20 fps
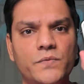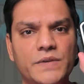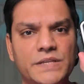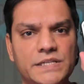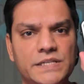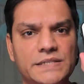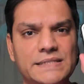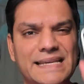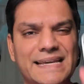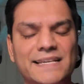which
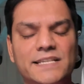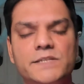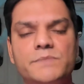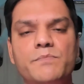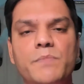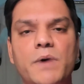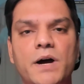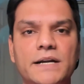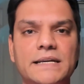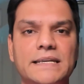is a
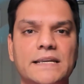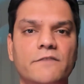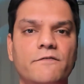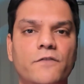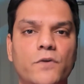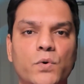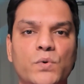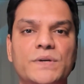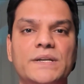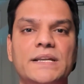
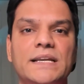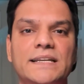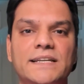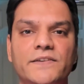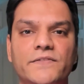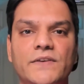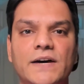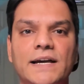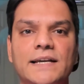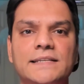smartphone
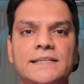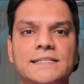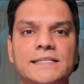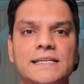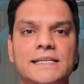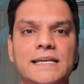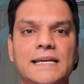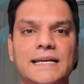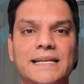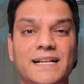device.
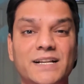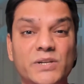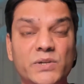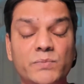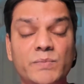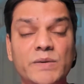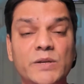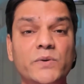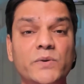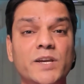And I'll
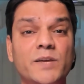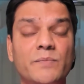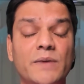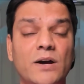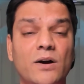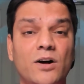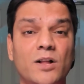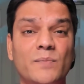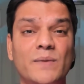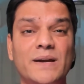be doing my,
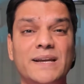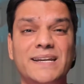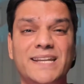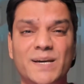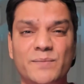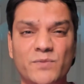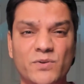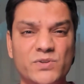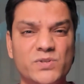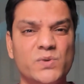all my
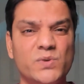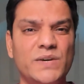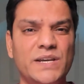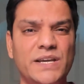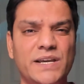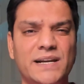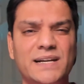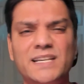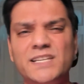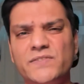demos over
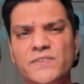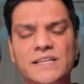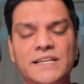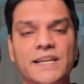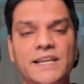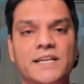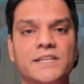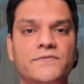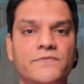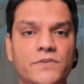here, at least for the
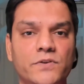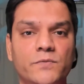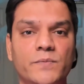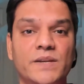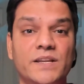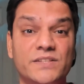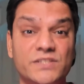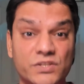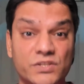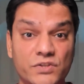next few
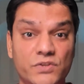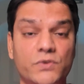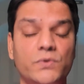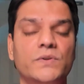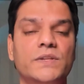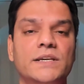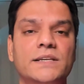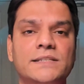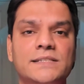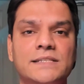minutes through
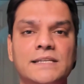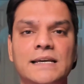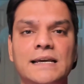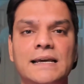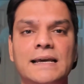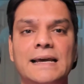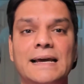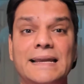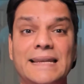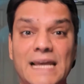this.
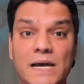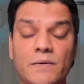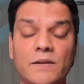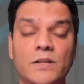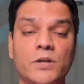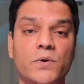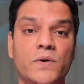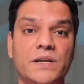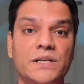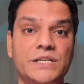And now I'll
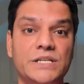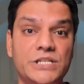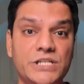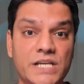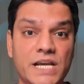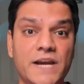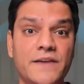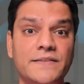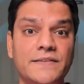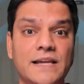go ahead and
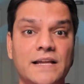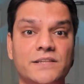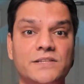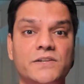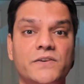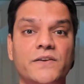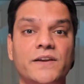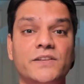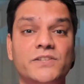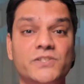share that
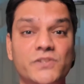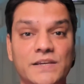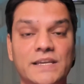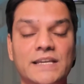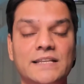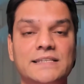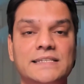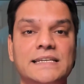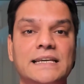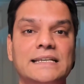screen so you
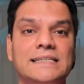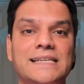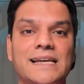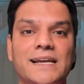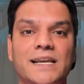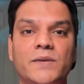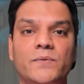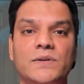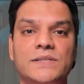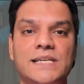can see
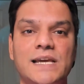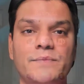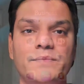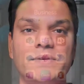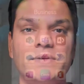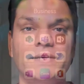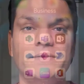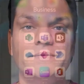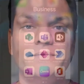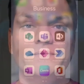exactly what's happening.